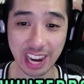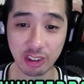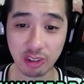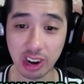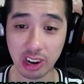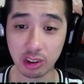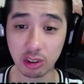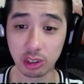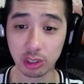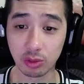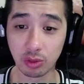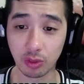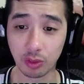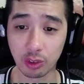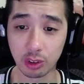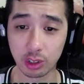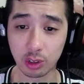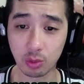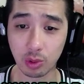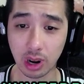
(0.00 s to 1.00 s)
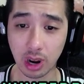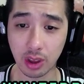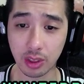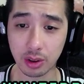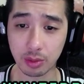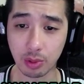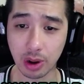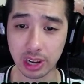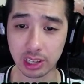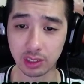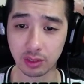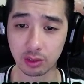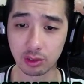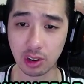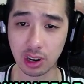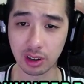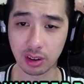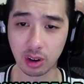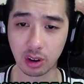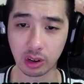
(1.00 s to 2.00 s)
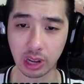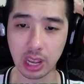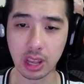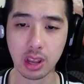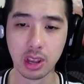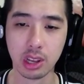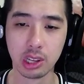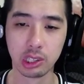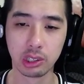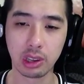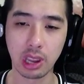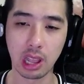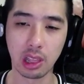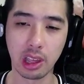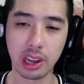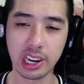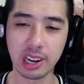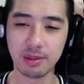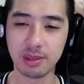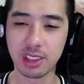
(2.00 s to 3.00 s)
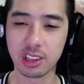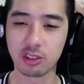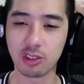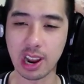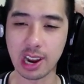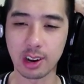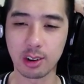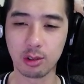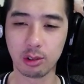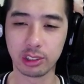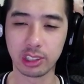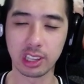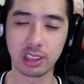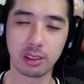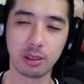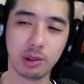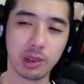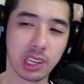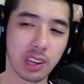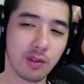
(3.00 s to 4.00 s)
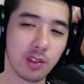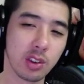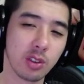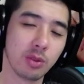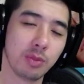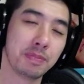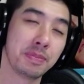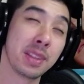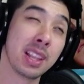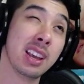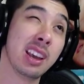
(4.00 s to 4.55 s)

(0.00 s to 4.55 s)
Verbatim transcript: Dragon Duels refer to what other prizes for Dragon Okay, so yeah, a lot of times in the Dragon Duels, they'll give you...